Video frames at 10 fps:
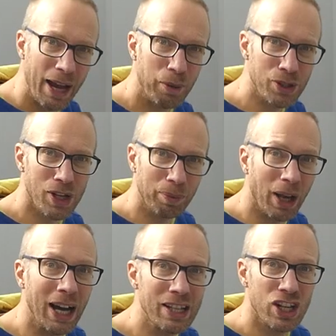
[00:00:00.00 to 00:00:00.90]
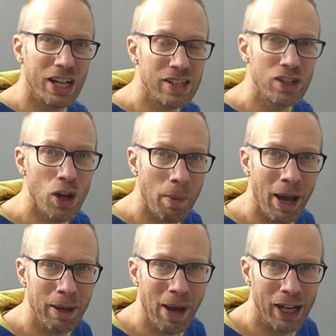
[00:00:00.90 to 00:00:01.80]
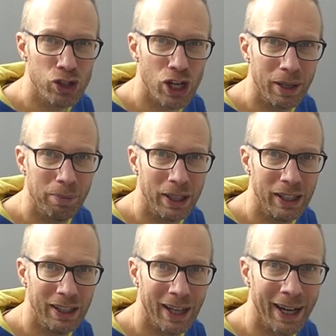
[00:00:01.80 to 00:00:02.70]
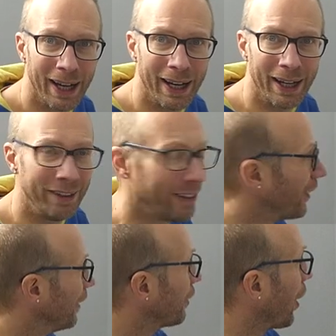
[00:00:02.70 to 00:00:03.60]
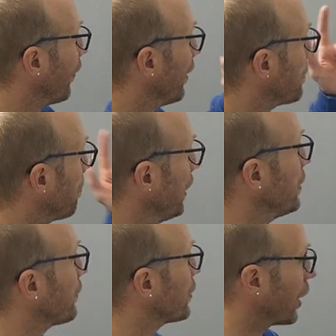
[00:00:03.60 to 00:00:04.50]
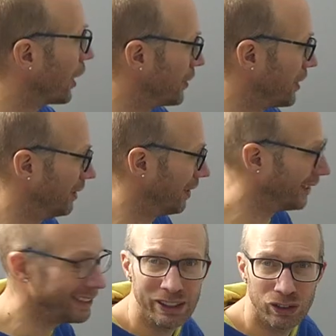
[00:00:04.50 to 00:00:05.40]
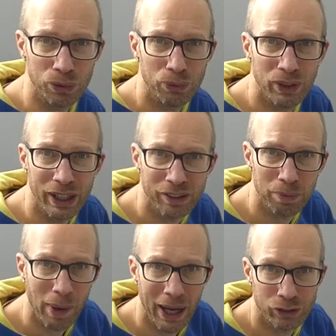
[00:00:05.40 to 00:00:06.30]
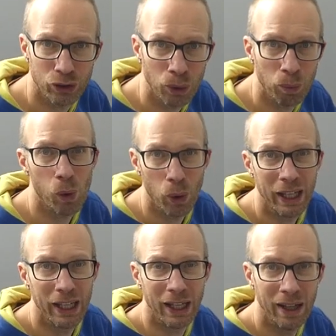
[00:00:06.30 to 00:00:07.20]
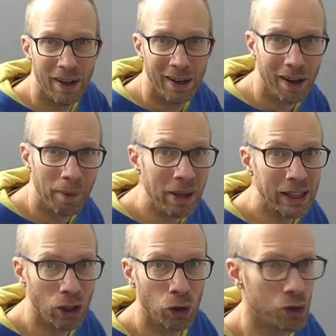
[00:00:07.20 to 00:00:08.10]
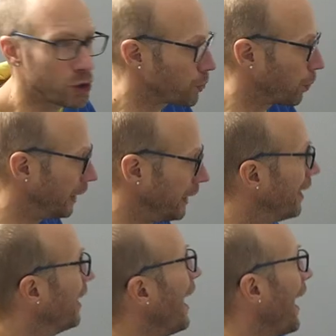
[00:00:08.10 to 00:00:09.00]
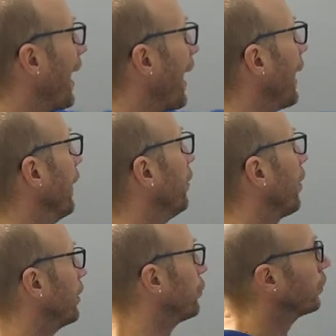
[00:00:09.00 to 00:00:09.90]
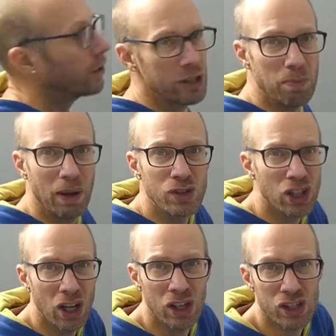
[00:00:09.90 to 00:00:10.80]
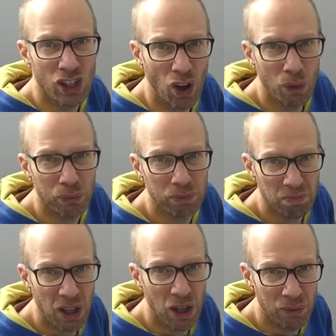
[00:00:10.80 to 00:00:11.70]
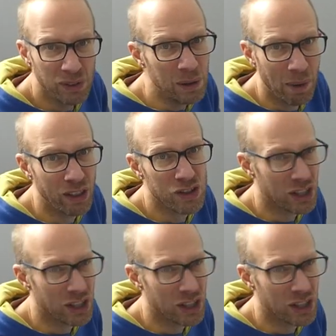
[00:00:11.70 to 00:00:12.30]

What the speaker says: what's up guys? Yes, it's your main man JB, and I've got this piece of skirting that I need to fix back to the wall here. I'm in the ensuite and I took this bit of skirting off a few months